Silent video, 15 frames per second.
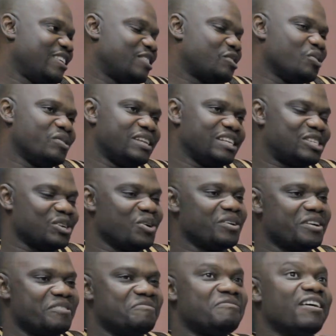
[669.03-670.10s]
So the
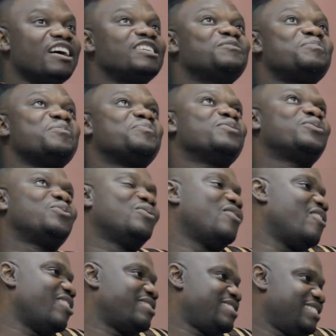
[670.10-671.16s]
song refers people to
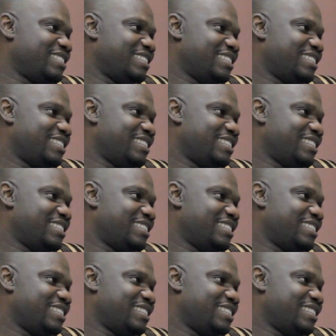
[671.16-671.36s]
God.